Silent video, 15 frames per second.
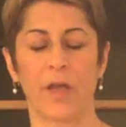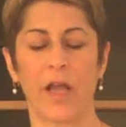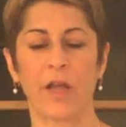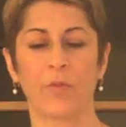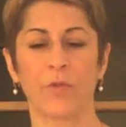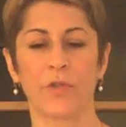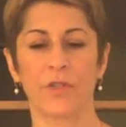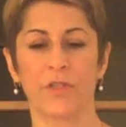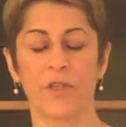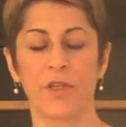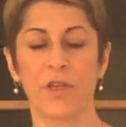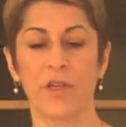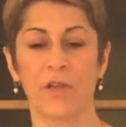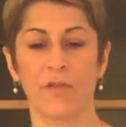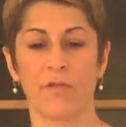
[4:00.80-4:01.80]
and
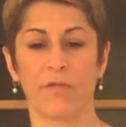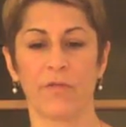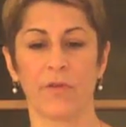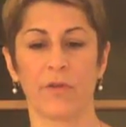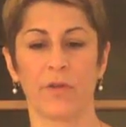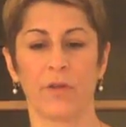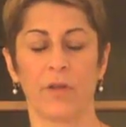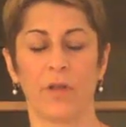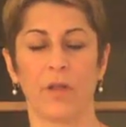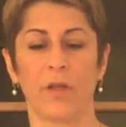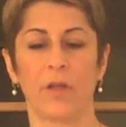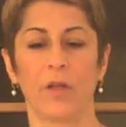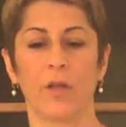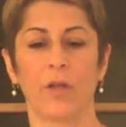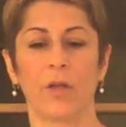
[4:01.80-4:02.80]
receive
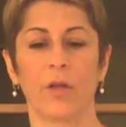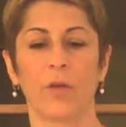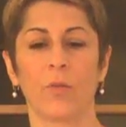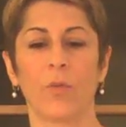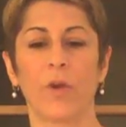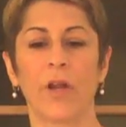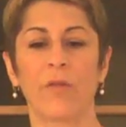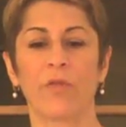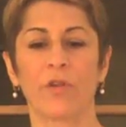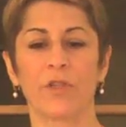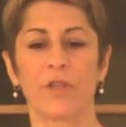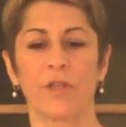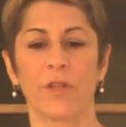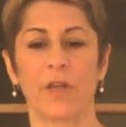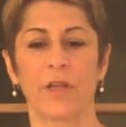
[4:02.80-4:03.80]
whatever's
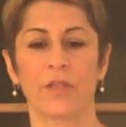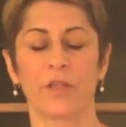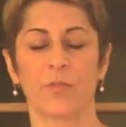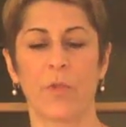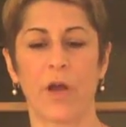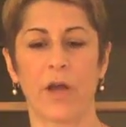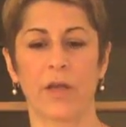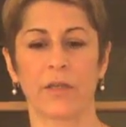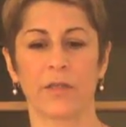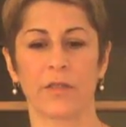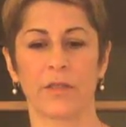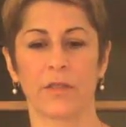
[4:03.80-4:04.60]
in that spot,